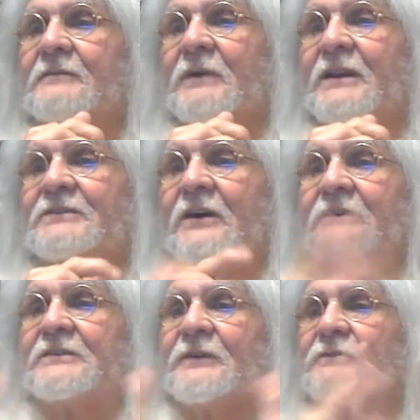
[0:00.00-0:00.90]
but he's on
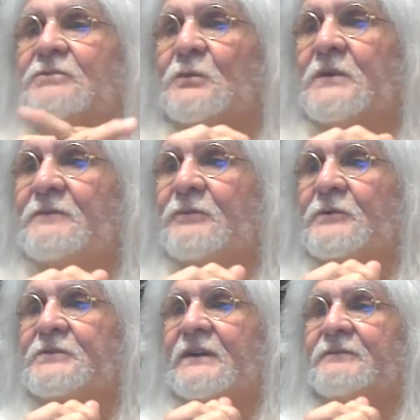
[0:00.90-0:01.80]
his phone
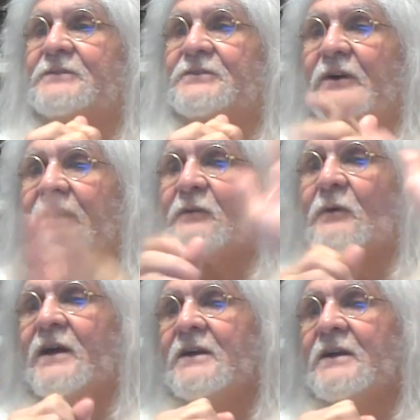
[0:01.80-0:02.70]
24 7. So,
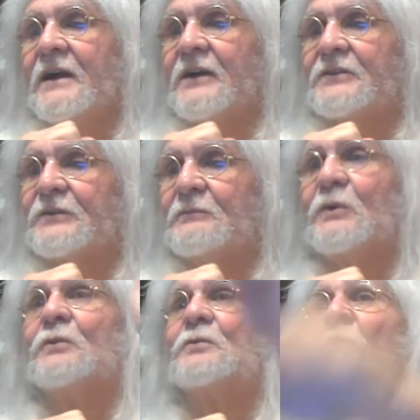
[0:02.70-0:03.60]
anyway, it's the
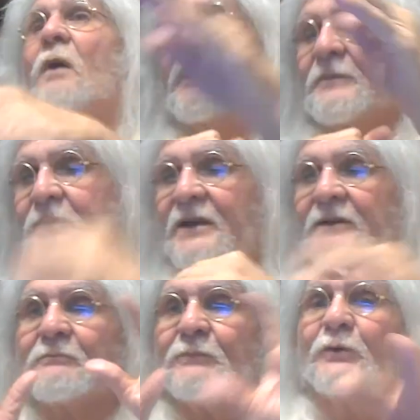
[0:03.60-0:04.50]
moonwalk
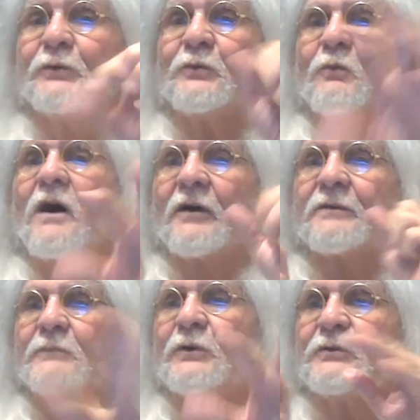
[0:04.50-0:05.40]
pin, moonwalk,
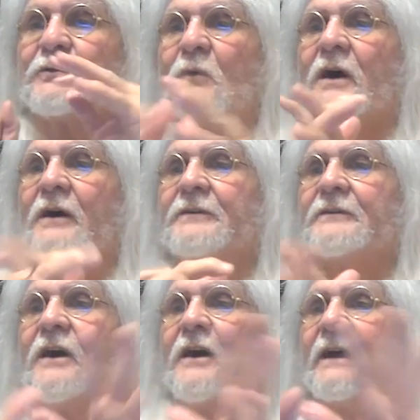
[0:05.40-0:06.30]
moonwalk.
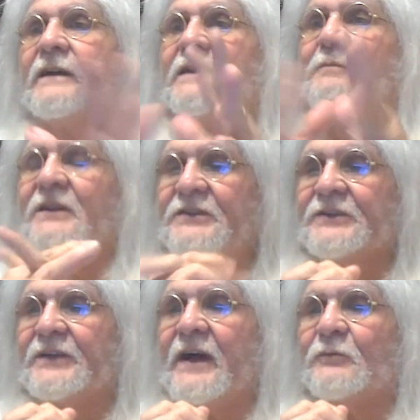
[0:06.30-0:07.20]
All right, anybody
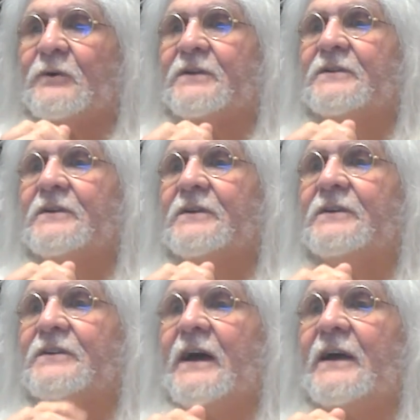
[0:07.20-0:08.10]
see that one?
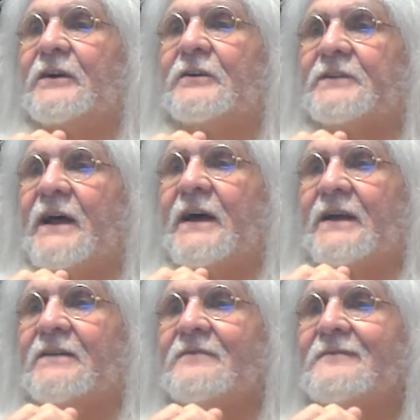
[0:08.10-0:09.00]
Yay or
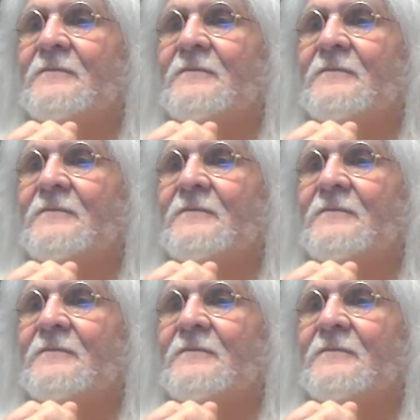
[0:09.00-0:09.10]
nay?